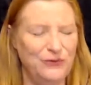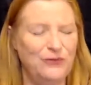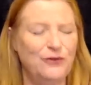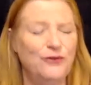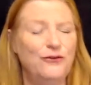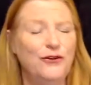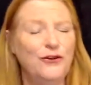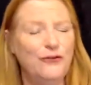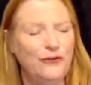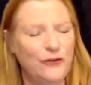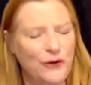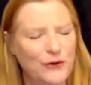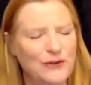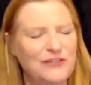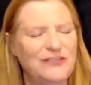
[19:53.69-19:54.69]
So if you're
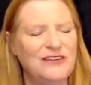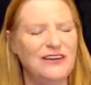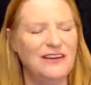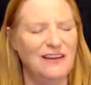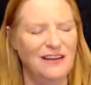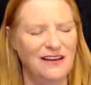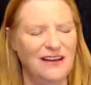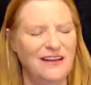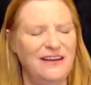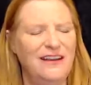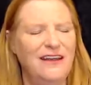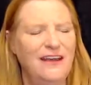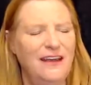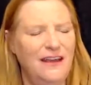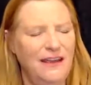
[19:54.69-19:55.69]
focusing on
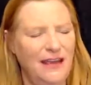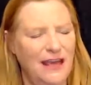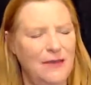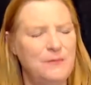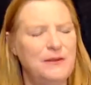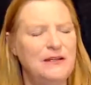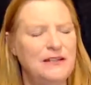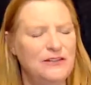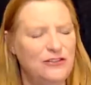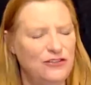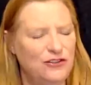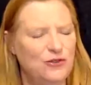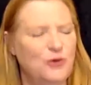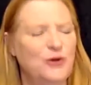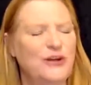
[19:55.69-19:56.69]
happiness,
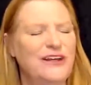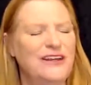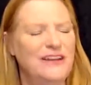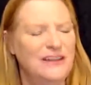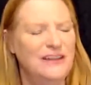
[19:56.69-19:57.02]
joy,